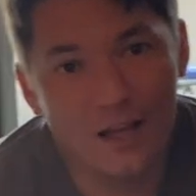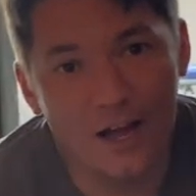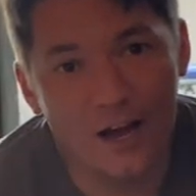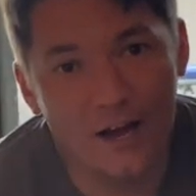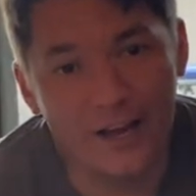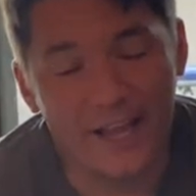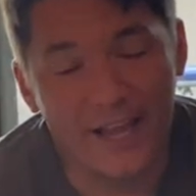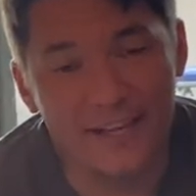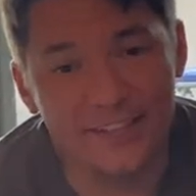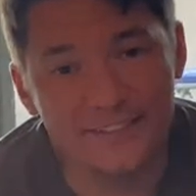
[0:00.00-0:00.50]

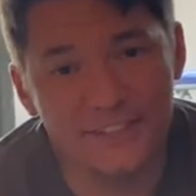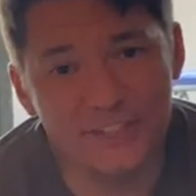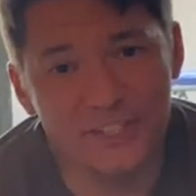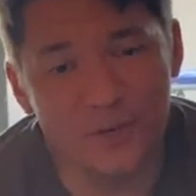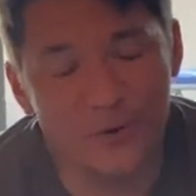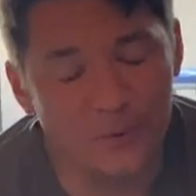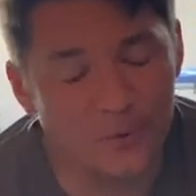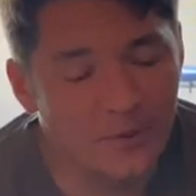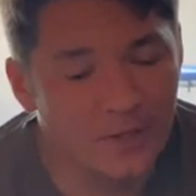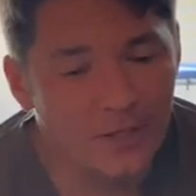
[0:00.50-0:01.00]
Okay,
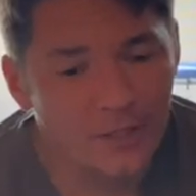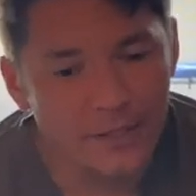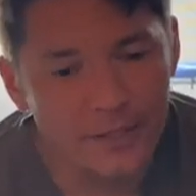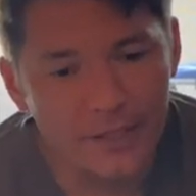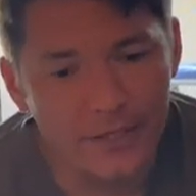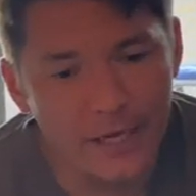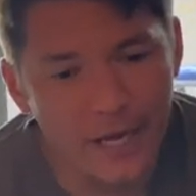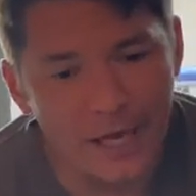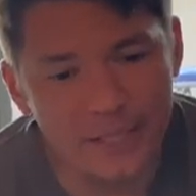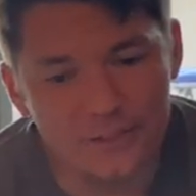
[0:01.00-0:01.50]
so
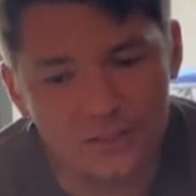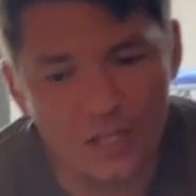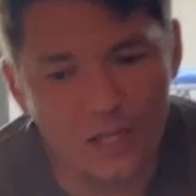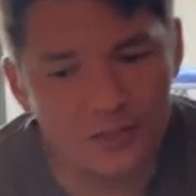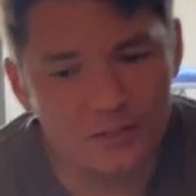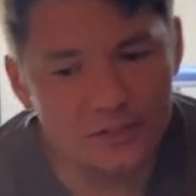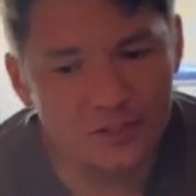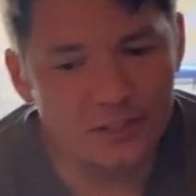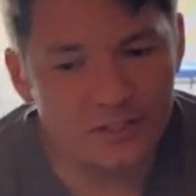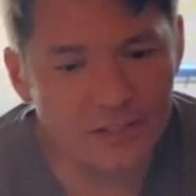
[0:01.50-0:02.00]
I
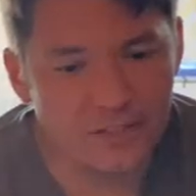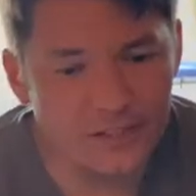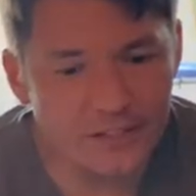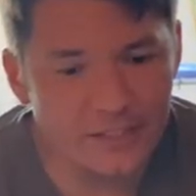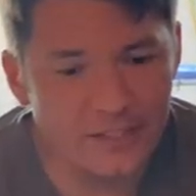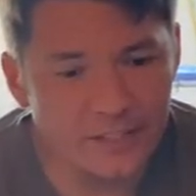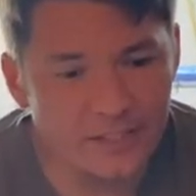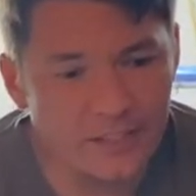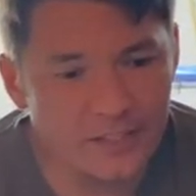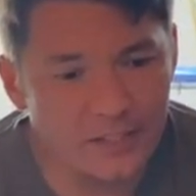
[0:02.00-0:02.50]
talked to
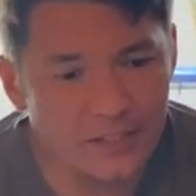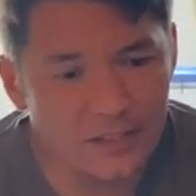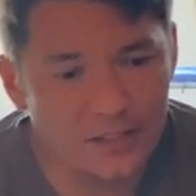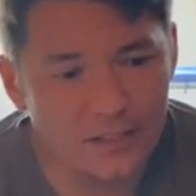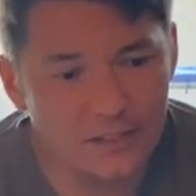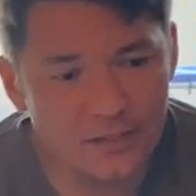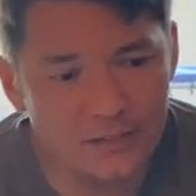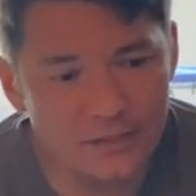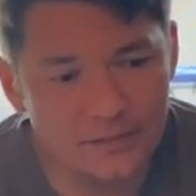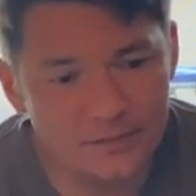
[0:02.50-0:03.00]
the,
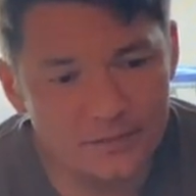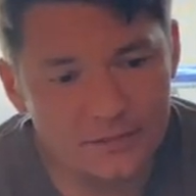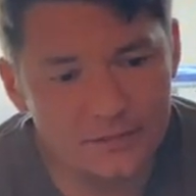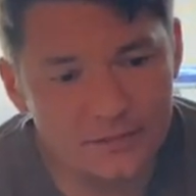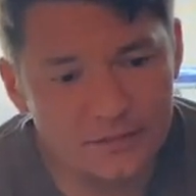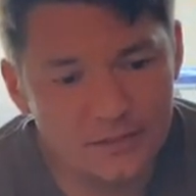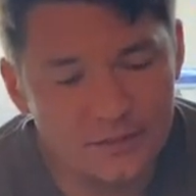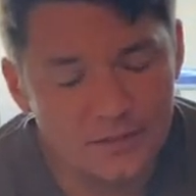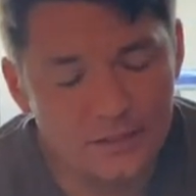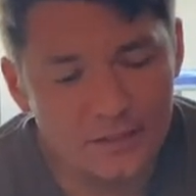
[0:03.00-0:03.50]
uh,
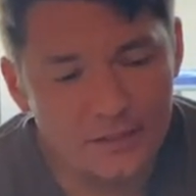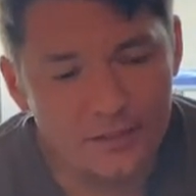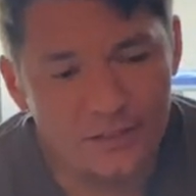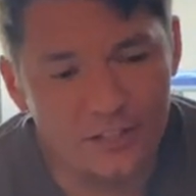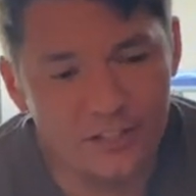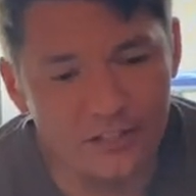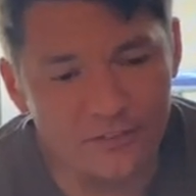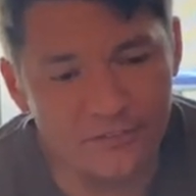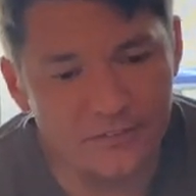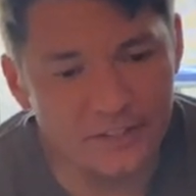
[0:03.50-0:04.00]

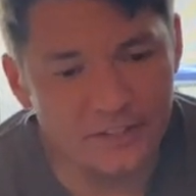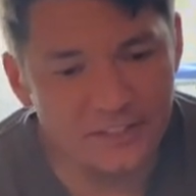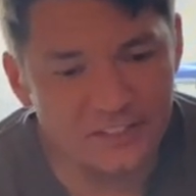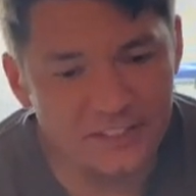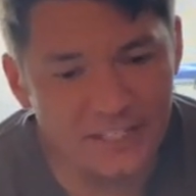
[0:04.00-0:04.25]
the Defense